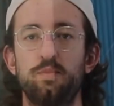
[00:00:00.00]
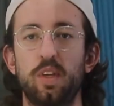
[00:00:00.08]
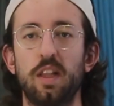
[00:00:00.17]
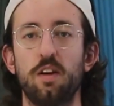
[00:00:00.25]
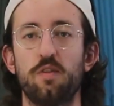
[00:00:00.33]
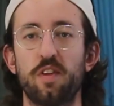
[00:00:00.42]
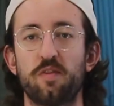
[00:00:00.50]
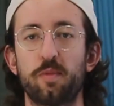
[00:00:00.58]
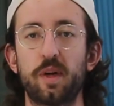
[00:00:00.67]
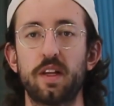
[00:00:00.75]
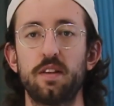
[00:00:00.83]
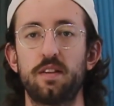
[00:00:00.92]
Hello
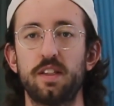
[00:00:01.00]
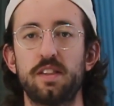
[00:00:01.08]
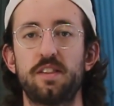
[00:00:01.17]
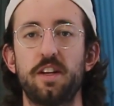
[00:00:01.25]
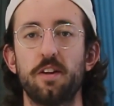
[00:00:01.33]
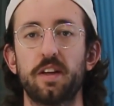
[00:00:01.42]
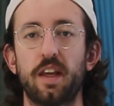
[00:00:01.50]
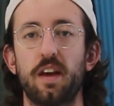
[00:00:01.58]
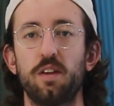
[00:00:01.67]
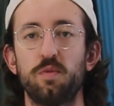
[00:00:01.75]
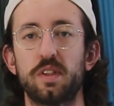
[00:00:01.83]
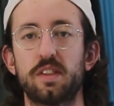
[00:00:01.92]
everybody, this is Derrick
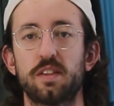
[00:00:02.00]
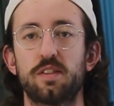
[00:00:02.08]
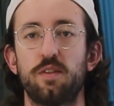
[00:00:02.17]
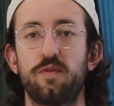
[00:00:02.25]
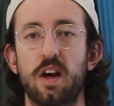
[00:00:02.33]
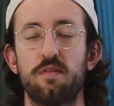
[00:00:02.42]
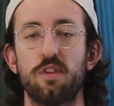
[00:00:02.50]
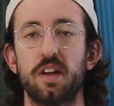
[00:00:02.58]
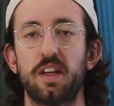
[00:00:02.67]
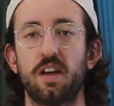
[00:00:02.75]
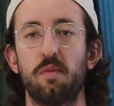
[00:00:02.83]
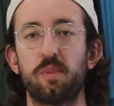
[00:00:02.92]
with 605
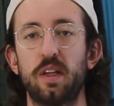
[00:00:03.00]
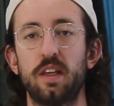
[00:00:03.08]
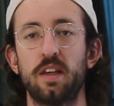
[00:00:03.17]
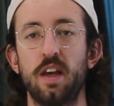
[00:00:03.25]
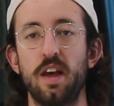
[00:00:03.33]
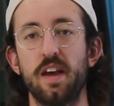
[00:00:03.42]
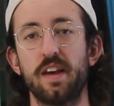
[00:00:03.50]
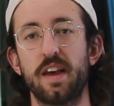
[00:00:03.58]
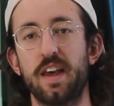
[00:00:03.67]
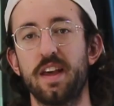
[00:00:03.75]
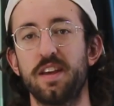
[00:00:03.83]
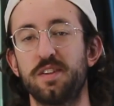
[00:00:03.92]
Running Company,
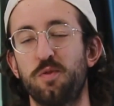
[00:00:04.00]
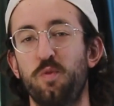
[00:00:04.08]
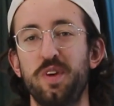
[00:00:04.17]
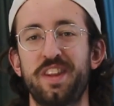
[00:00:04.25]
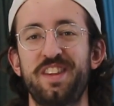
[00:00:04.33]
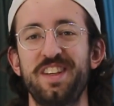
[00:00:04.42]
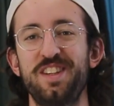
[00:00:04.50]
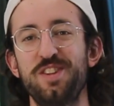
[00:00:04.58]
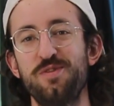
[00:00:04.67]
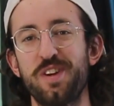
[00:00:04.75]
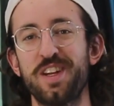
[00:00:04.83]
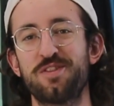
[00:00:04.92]
and with the
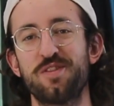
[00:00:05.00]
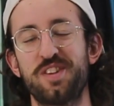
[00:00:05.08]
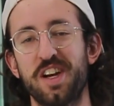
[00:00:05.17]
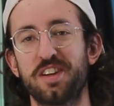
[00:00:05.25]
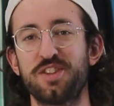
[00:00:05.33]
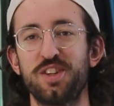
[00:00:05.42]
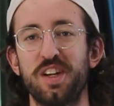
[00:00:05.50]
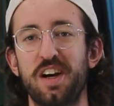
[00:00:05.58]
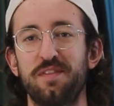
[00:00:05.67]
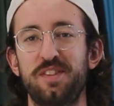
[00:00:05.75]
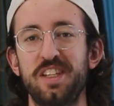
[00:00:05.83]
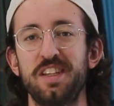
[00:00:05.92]
new introduction
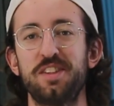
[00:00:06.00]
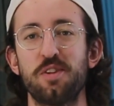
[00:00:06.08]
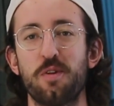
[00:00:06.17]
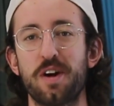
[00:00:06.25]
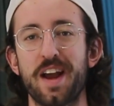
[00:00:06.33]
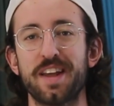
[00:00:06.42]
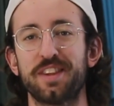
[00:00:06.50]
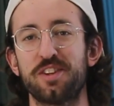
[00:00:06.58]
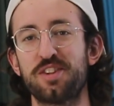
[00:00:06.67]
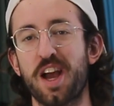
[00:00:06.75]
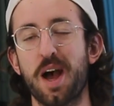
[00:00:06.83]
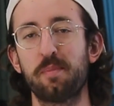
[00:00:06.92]
of Diadora at the
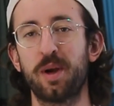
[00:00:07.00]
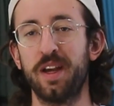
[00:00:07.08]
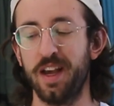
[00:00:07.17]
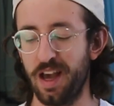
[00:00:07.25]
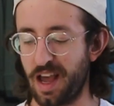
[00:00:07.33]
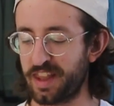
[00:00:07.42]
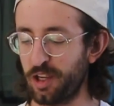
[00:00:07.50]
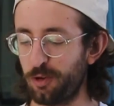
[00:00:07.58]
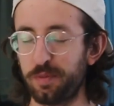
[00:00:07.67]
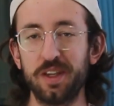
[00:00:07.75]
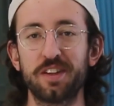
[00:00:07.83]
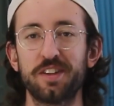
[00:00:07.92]
shop, I think it
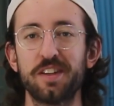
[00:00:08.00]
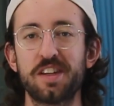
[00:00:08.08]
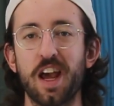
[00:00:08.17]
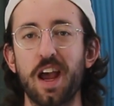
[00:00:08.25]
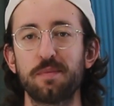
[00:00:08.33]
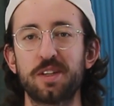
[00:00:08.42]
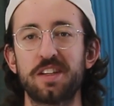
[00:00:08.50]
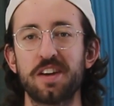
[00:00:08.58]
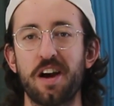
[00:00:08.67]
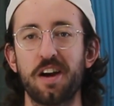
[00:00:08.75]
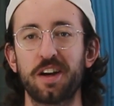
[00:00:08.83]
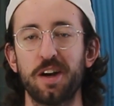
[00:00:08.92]
would be a good time to
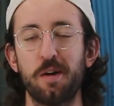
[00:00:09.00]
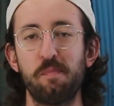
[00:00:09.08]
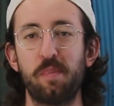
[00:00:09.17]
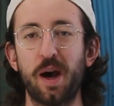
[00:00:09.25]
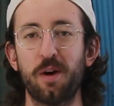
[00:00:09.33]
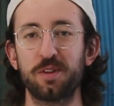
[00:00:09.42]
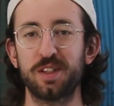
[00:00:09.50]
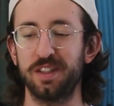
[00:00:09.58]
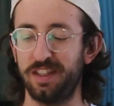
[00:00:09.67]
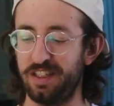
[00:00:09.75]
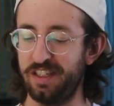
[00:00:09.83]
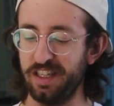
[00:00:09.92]
talk about
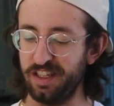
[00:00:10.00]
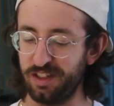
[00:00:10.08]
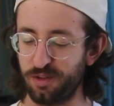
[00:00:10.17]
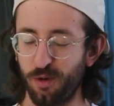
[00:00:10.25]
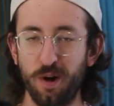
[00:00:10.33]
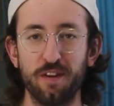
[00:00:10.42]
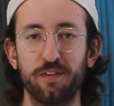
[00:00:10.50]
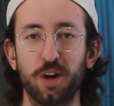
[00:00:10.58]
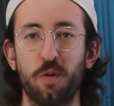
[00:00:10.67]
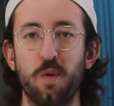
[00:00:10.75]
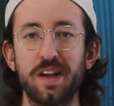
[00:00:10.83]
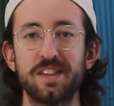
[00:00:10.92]
the Diadora
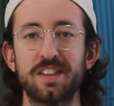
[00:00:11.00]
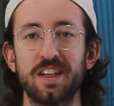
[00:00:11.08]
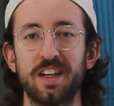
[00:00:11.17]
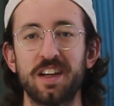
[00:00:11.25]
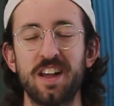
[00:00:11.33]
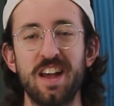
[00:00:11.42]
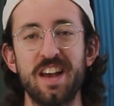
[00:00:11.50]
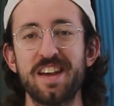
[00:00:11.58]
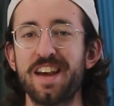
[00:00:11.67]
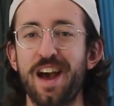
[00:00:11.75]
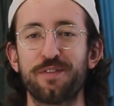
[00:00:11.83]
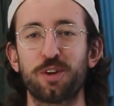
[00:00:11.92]
Frequenza
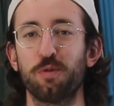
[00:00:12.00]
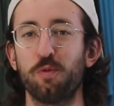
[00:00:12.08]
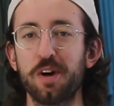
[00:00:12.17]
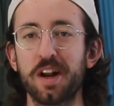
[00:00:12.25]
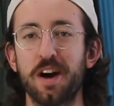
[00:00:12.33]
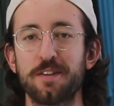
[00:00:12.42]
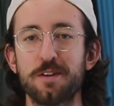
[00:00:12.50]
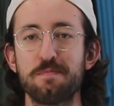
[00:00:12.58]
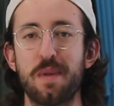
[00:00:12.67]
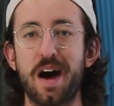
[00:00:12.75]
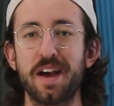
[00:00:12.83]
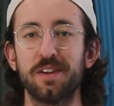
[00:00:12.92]
after 100
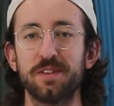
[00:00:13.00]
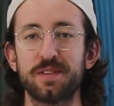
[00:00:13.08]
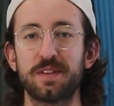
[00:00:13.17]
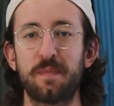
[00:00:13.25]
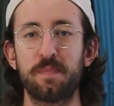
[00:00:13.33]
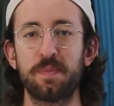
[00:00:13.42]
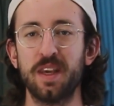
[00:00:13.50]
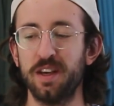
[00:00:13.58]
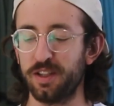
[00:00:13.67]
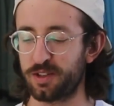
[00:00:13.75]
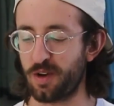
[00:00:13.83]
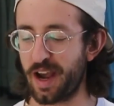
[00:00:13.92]
miles.
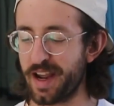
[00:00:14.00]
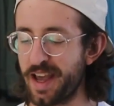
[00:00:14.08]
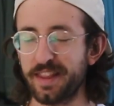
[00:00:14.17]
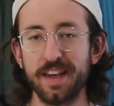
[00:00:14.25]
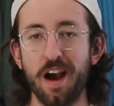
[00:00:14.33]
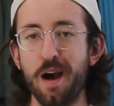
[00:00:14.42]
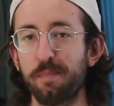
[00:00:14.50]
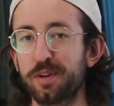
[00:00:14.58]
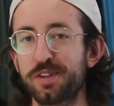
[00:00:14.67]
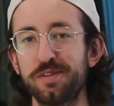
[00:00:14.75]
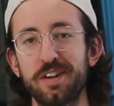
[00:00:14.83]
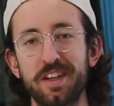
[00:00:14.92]
So I had the
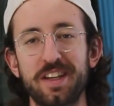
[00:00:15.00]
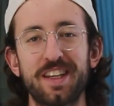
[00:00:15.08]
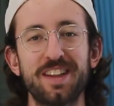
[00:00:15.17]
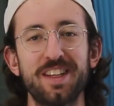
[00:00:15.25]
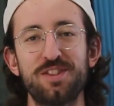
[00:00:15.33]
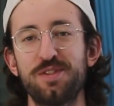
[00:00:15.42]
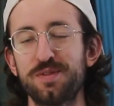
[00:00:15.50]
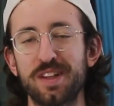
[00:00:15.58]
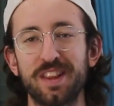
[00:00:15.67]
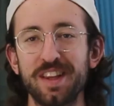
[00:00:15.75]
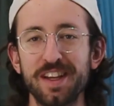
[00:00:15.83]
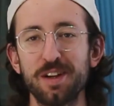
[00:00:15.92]
opportunity to get these shoes a
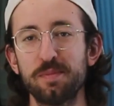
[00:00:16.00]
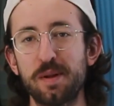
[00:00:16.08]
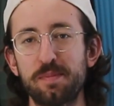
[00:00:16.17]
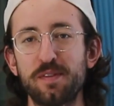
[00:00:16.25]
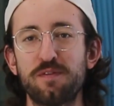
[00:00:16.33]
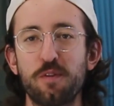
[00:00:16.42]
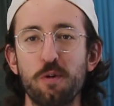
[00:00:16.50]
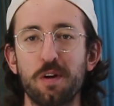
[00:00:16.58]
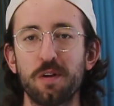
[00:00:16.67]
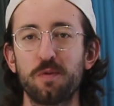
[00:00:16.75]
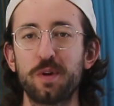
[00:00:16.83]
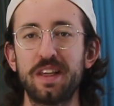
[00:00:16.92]
little bit
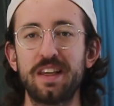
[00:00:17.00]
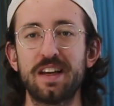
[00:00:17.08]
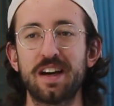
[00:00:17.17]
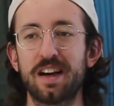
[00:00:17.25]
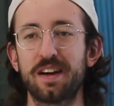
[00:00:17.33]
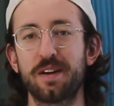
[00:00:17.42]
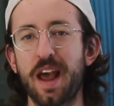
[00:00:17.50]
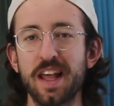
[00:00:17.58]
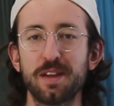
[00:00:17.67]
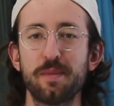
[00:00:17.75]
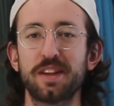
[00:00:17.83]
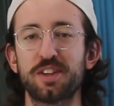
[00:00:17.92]
before we had
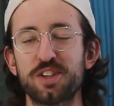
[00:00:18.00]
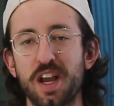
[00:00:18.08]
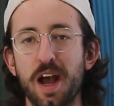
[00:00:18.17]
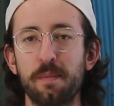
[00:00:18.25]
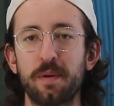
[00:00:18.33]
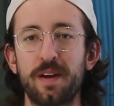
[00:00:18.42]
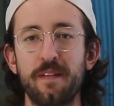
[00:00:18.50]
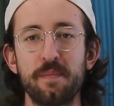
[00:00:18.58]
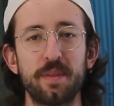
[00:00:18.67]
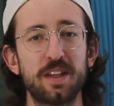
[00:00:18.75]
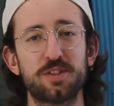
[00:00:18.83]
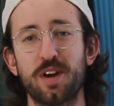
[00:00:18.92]
them at the shop,
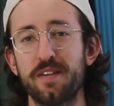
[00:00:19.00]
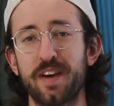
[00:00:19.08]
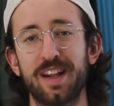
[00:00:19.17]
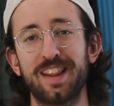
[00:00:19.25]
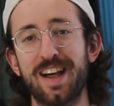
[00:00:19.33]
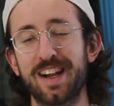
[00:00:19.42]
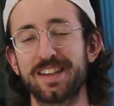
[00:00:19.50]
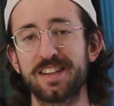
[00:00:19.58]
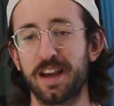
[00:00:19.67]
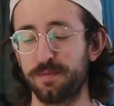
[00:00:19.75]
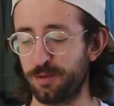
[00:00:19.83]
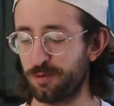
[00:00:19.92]
so I've had a lot of
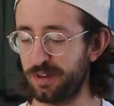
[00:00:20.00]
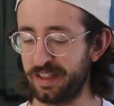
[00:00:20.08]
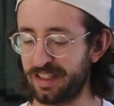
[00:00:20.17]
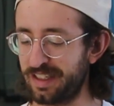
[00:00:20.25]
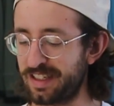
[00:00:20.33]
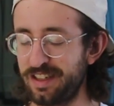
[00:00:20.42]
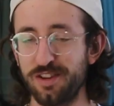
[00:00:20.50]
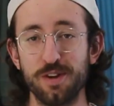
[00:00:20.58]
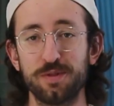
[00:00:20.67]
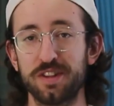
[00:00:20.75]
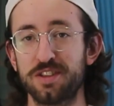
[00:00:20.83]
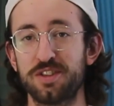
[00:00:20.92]
time to really get to
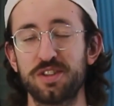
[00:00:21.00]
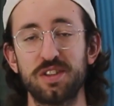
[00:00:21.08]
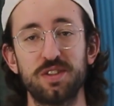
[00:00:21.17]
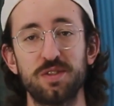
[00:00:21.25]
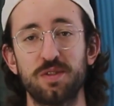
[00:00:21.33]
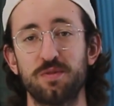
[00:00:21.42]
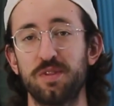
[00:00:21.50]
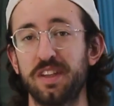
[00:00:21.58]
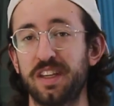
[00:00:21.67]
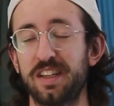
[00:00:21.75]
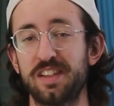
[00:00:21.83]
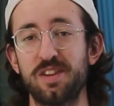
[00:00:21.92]
know this shoe,
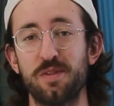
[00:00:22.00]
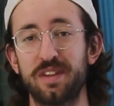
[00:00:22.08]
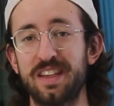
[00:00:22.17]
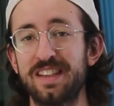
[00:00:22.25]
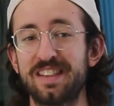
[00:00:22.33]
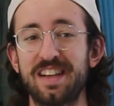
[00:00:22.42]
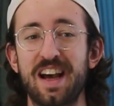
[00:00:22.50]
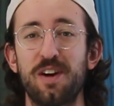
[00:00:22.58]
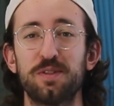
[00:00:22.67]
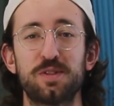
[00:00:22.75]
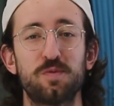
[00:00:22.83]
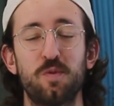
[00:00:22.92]
really get to know the ins and
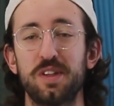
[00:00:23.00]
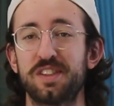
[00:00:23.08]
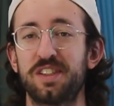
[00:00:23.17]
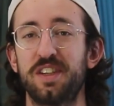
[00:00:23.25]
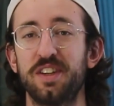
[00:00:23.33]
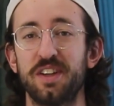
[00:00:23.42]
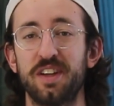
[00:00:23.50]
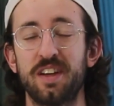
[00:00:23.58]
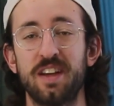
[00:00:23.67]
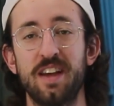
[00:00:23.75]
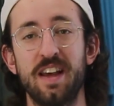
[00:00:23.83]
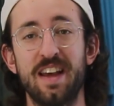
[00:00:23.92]
outs, what's good,
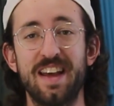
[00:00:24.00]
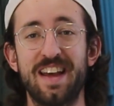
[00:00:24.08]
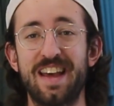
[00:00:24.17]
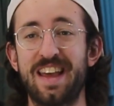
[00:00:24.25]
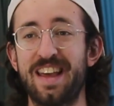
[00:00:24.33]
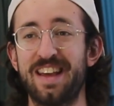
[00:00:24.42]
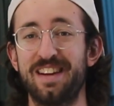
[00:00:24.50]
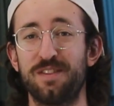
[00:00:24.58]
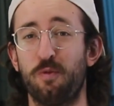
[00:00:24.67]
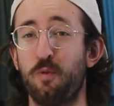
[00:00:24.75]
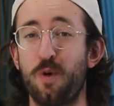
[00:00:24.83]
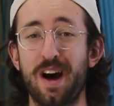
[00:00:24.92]
and
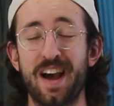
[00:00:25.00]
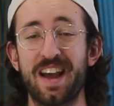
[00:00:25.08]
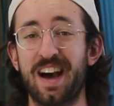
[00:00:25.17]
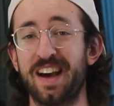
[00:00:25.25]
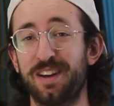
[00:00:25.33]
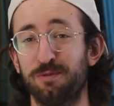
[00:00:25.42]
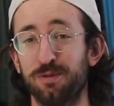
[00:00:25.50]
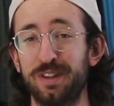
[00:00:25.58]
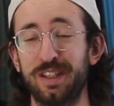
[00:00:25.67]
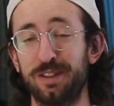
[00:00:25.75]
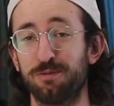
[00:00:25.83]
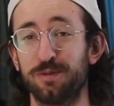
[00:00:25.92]
why I
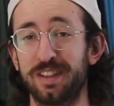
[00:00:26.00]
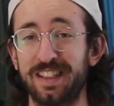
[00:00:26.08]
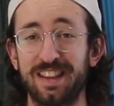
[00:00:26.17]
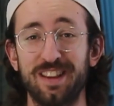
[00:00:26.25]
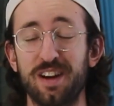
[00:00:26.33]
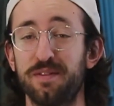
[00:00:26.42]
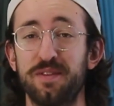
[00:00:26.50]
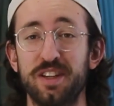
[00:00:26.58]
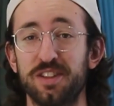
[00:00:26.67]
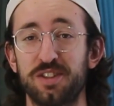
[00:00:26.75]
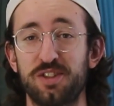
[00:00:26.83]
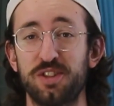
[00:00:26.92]
really love
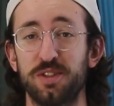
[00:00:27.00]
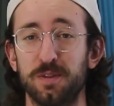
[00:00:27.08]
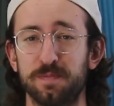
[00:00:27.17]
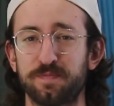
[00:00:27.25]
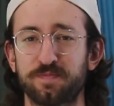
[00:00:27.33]
this shoe.